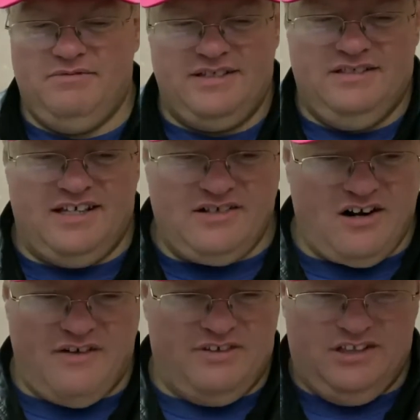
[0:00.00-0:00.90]
they start
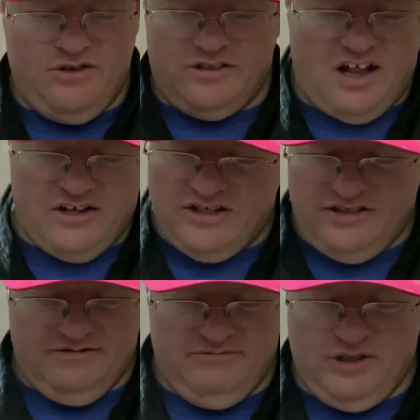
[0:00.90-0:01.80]
off at
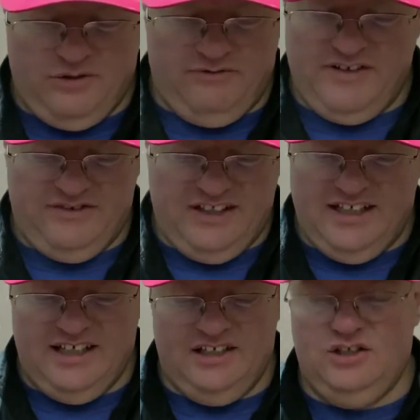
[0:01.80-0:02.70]
$200 to
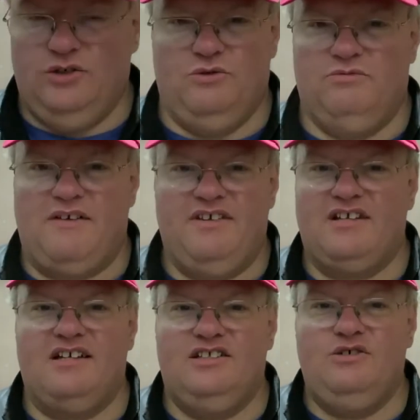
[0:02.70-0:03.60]
$50 to everything's
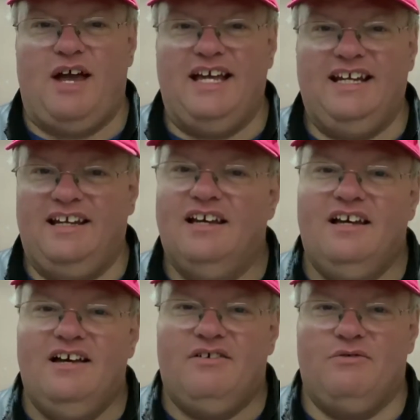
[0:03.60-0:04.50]
at $280
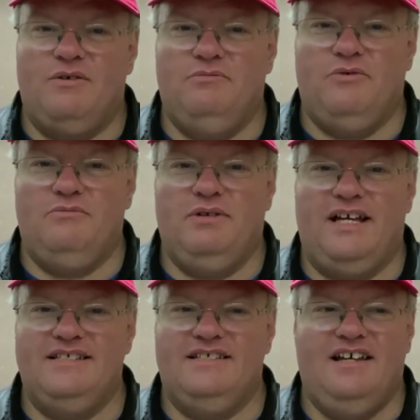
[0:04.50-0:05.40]
for one
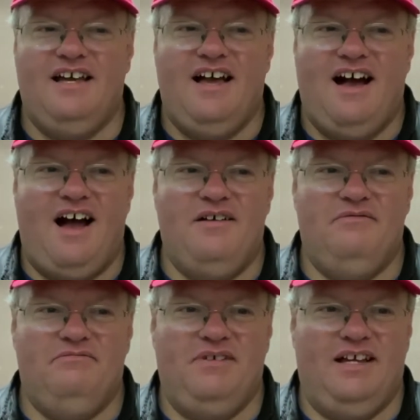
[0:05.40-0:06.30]
place,
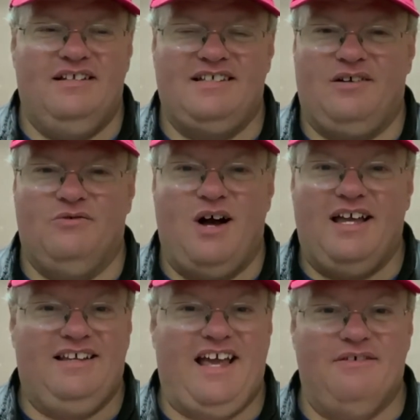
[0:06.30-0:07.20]
and it's like, well, I
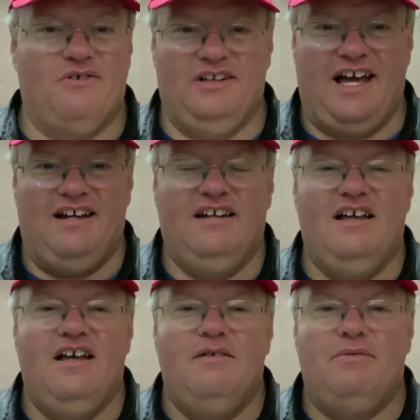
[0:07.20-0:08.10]
can't afford that.
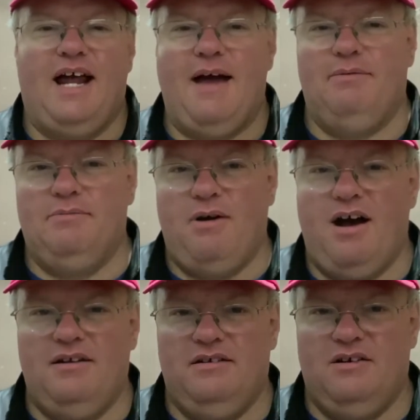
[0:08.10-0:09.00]
But I happened
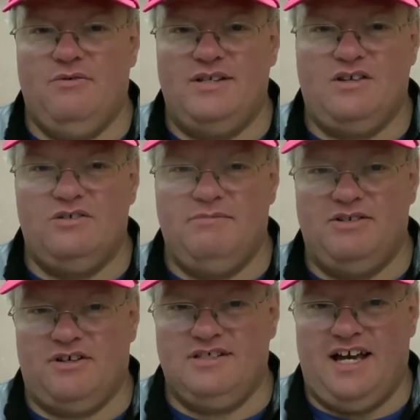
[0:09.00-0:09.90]
upon West Coast
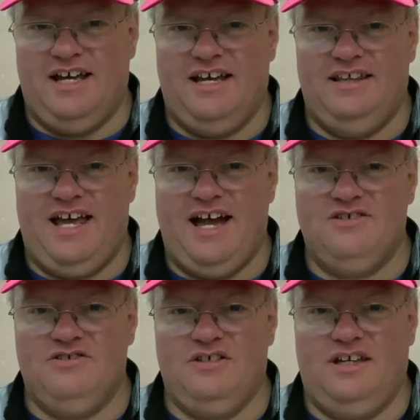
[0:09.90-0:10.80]
Metric site, and they
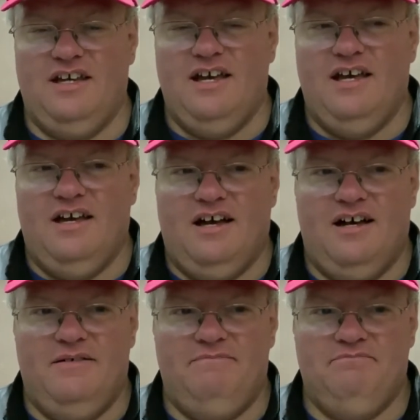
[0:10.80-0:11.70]
actually
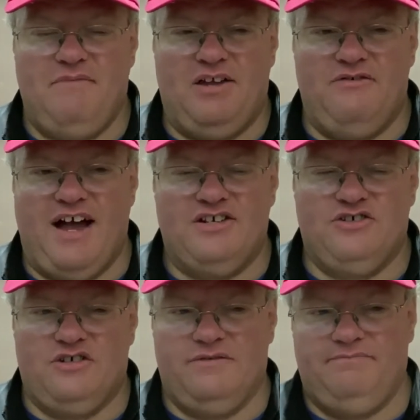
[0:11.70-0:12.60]

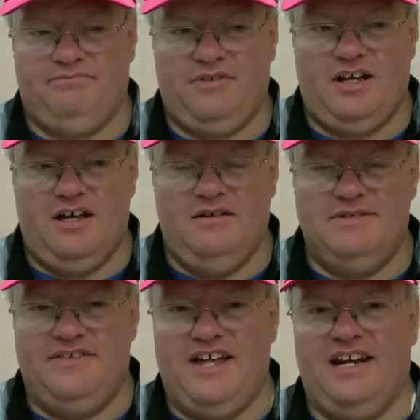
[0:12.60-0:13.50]
manufacture
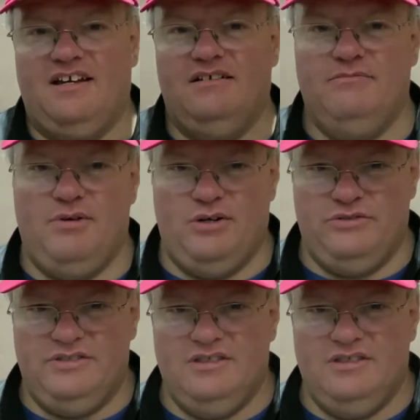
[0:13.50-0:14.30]
synthetic bows